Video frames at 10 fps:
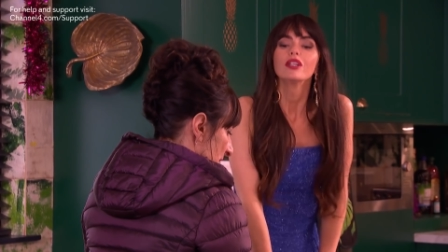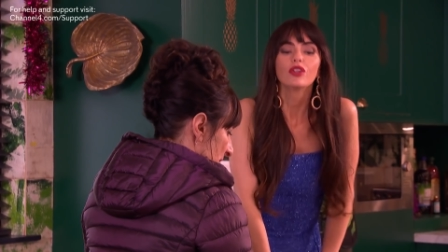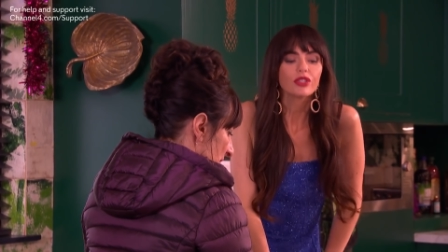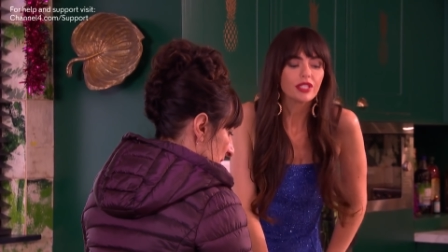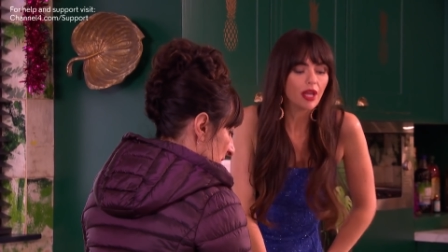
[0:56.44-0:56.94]

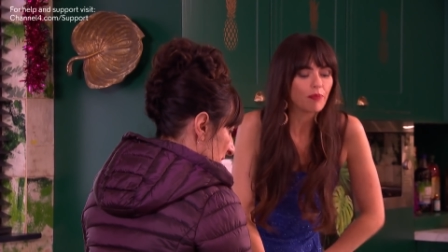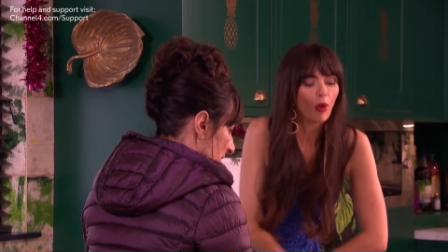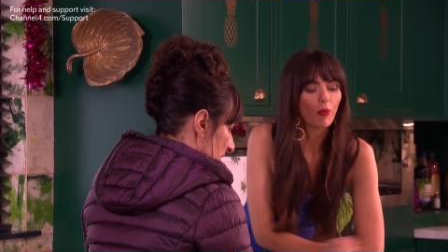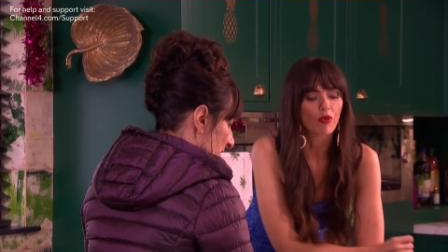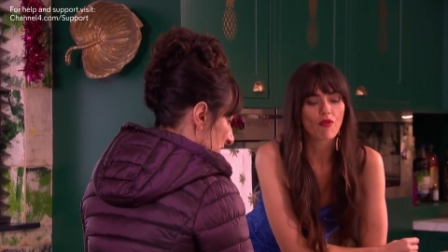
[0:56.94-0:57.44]
Goldie said
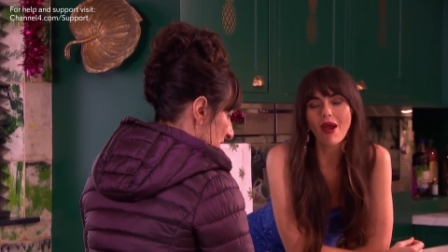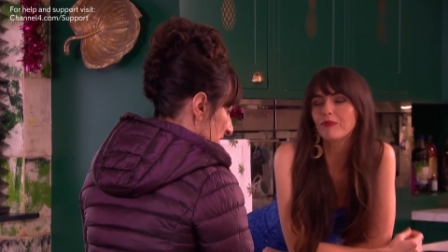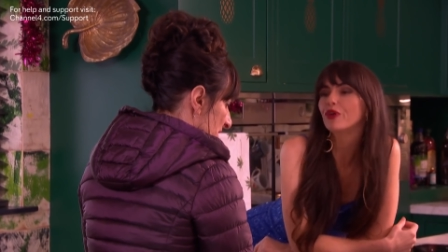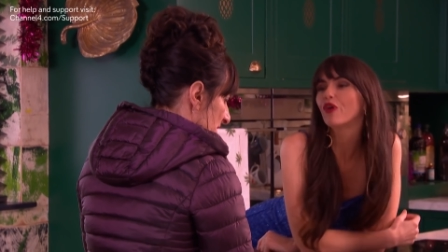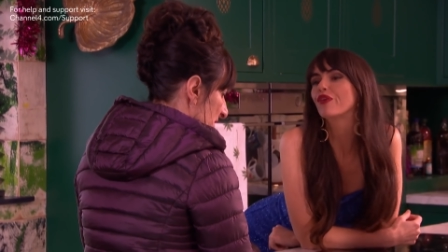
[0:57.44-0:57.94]
pub were
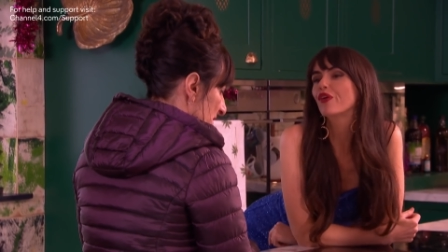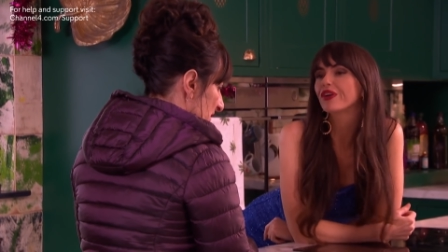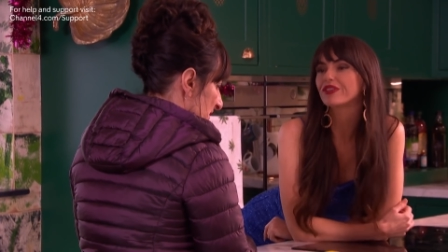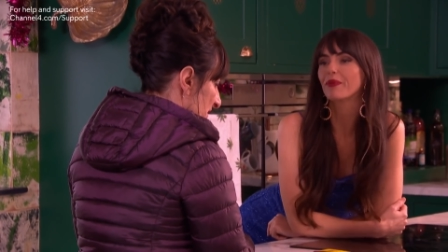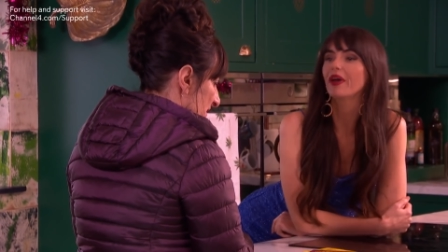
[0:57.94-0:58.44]
rammed over
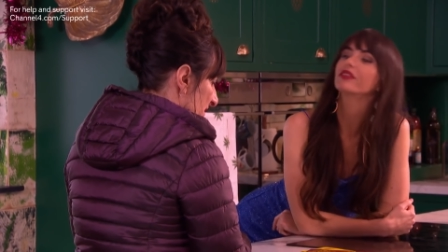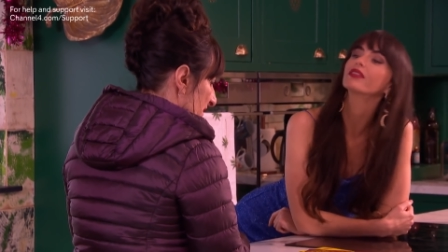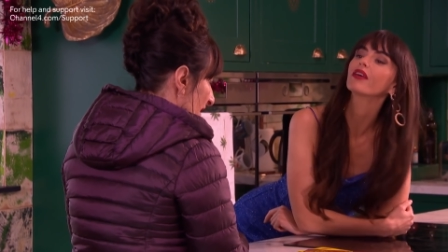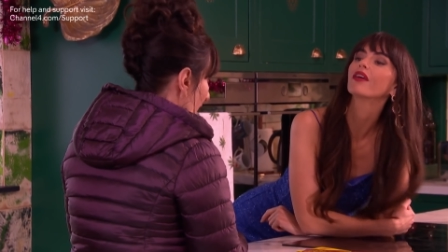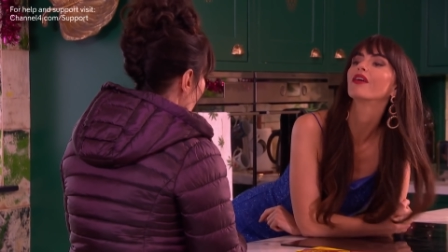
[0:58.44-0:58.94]
Christmas.